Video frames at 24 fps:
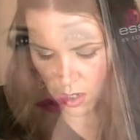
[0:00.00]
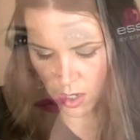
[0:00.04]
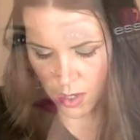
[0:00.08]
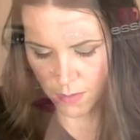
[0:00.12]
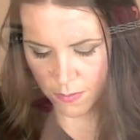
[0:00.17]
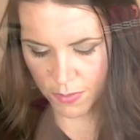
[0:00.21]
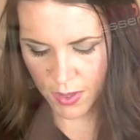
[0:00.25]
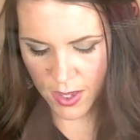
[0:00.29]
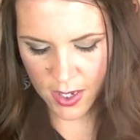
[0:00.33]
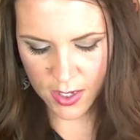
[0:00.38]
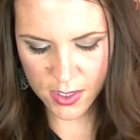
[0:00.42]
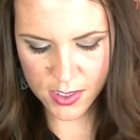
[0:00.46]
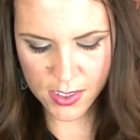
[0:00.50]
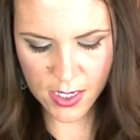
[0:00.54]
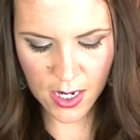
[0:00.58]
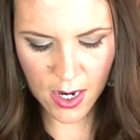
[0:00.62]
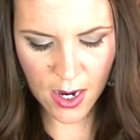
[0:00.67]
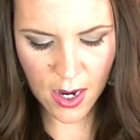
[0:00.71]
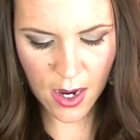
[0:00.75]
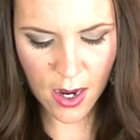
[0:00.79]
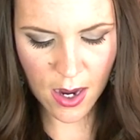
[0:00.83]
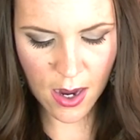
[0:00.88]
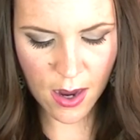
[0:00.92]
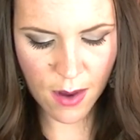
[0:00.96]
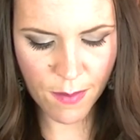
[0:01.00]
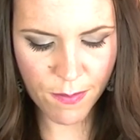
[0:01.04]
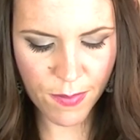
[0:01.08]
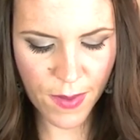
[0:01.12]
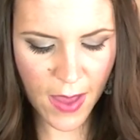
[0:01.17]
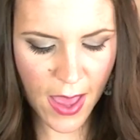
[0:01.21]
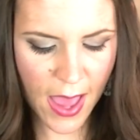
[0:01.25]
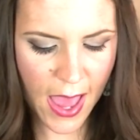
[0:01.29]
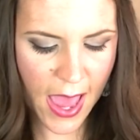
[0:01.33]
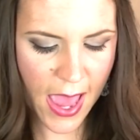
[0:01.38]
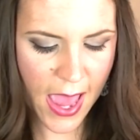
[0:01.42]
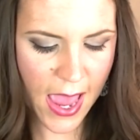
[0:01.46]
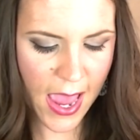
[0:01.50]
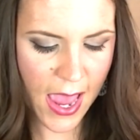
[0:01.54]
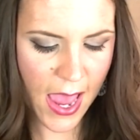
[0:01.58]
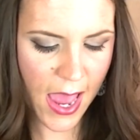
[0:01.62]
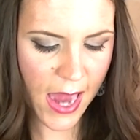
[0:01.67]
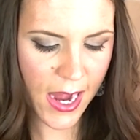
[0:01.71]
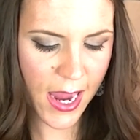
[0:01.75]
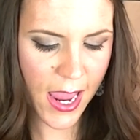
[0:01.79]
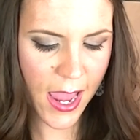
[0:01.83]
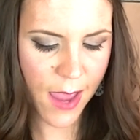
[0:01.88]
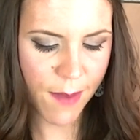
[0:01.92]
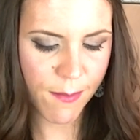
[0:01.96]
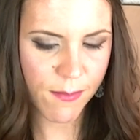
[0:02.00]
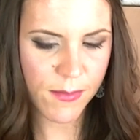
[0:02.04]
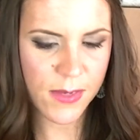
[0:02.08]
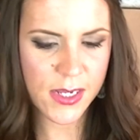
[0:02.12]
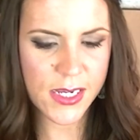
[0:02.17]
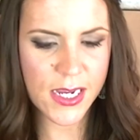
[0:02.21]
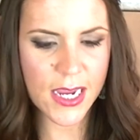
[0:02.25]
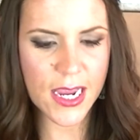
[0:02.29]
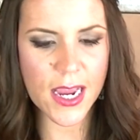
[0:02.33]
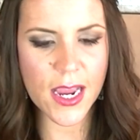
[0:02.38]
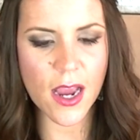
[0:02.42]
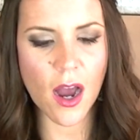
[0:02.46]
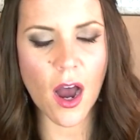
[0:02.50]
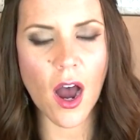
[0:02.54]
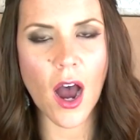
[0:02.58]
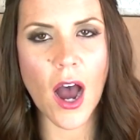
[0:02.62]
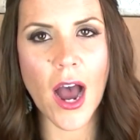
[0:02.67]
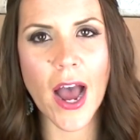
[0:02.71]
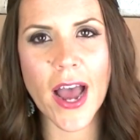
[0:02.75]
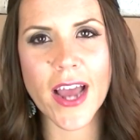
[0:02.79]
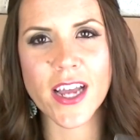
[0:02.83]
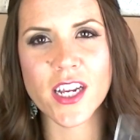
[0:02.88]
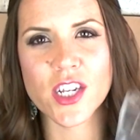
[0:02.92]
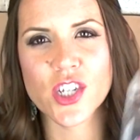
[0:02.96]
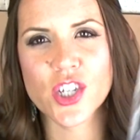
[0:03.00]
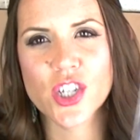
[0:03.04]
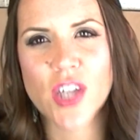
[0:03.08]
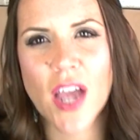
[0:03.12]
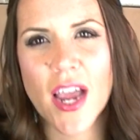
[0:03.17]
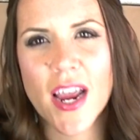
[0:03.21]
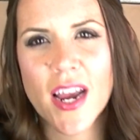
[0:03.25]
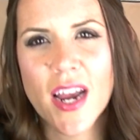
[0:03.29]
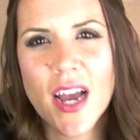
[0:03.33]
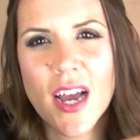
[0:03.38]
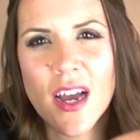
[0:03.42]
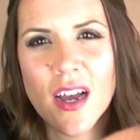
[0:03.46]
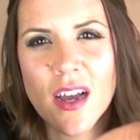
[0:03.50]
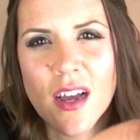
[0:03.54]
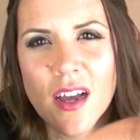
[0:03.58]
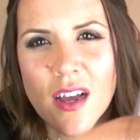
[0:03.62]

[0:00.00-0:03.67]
I picked up a an MD eye shader